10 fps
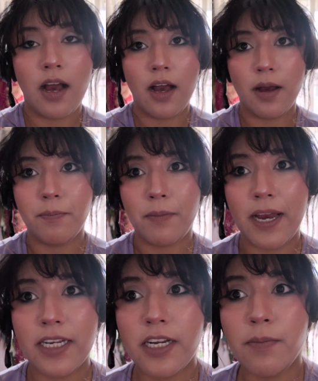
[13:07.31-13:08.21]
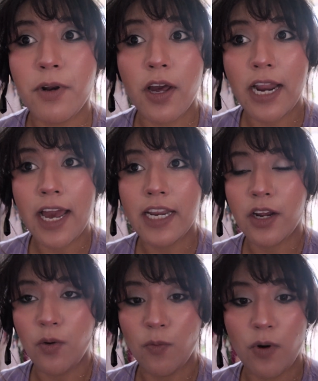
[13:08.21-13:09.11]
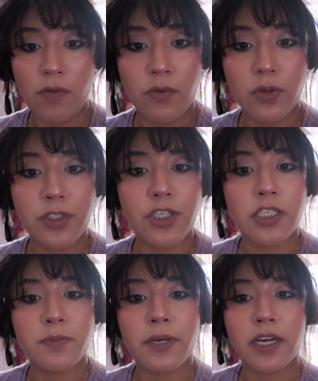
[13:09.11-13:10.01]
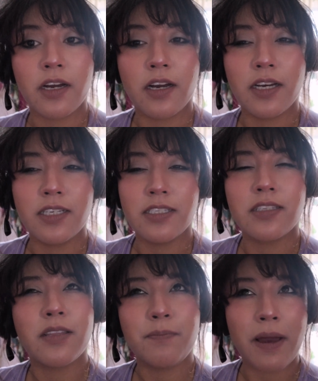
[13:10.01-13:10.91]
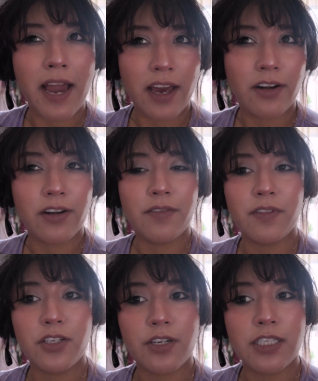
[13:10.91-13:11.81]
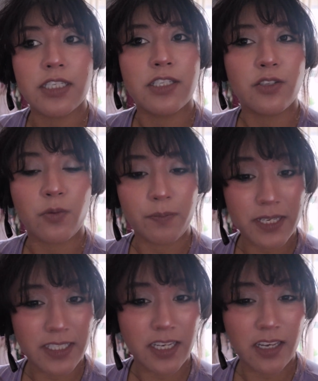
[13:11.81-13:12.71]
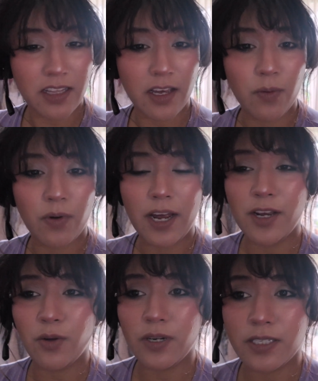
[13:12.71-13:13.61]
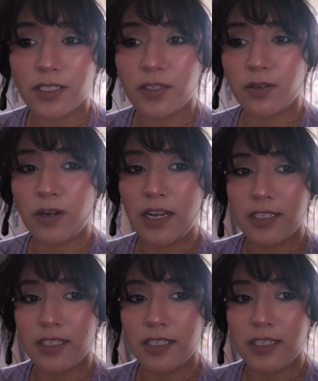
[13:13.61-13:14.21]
I ended up not adding a ruffle just because the pattern of the dress is so busy that I noticed